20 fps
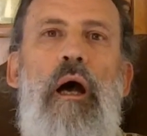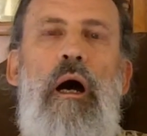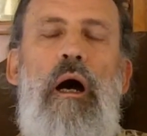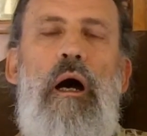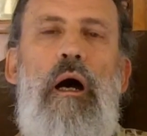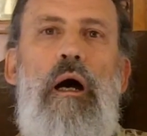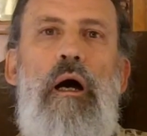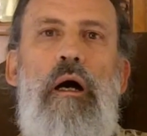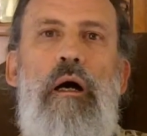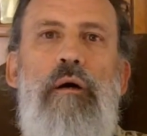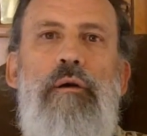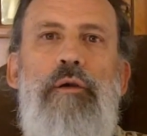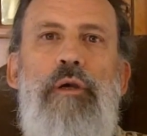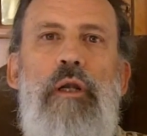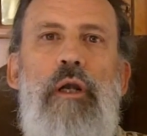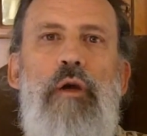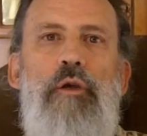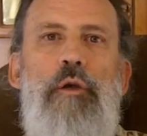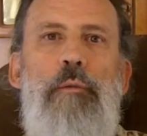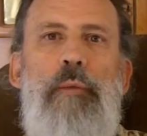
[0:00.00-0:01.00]
Uh, you
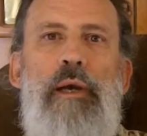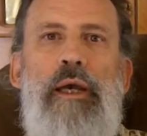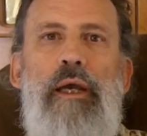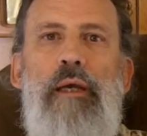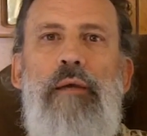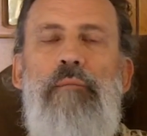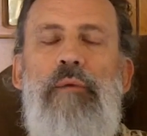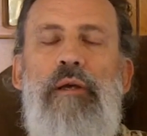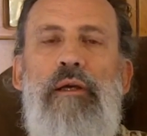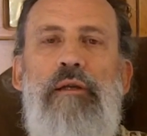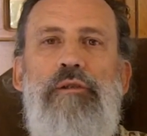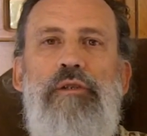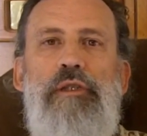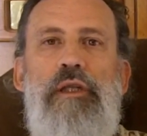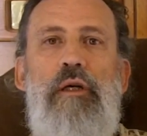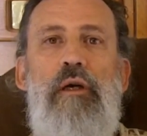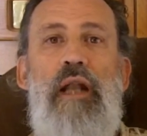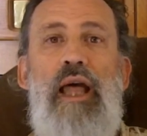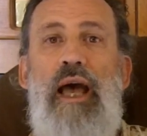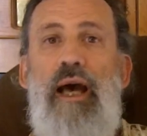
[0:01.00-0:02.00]
know, you may
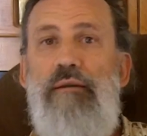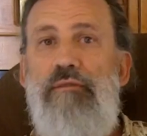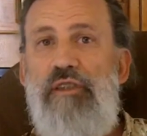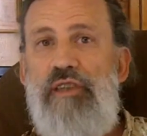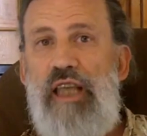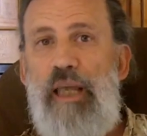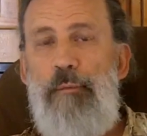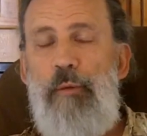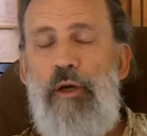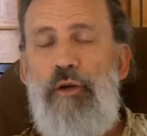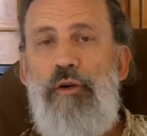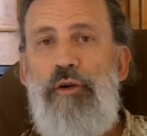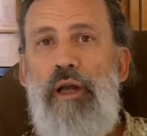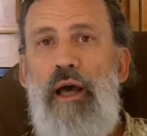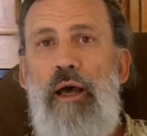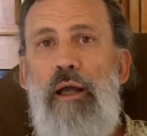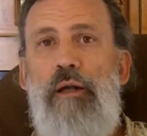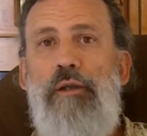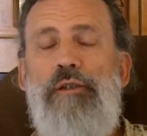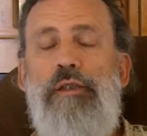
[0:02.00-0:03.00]
still have the same one hundred
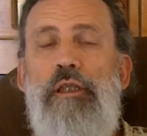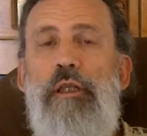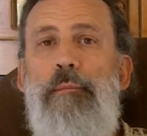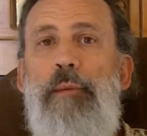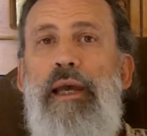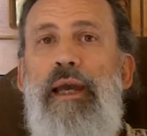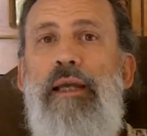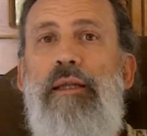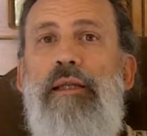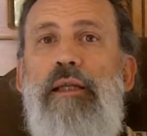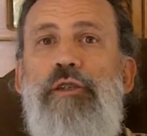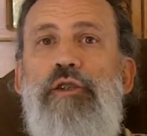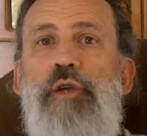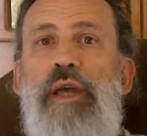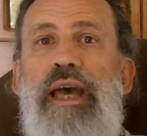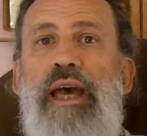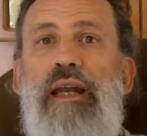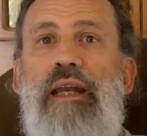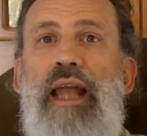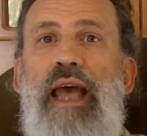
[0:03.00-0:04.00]
dollars in the bank that you
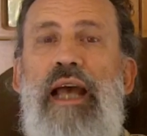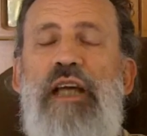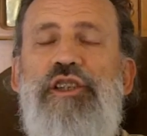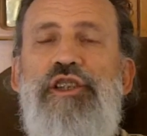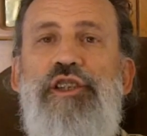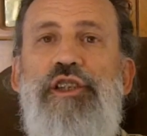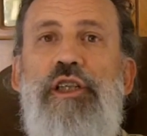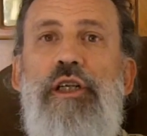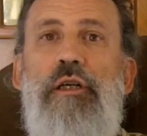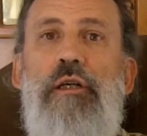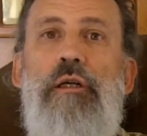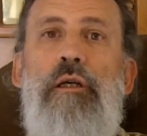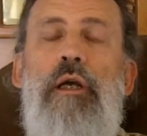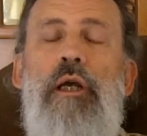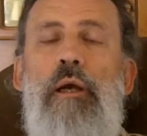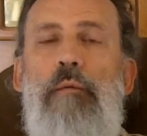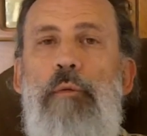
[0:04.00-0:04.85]
had last year,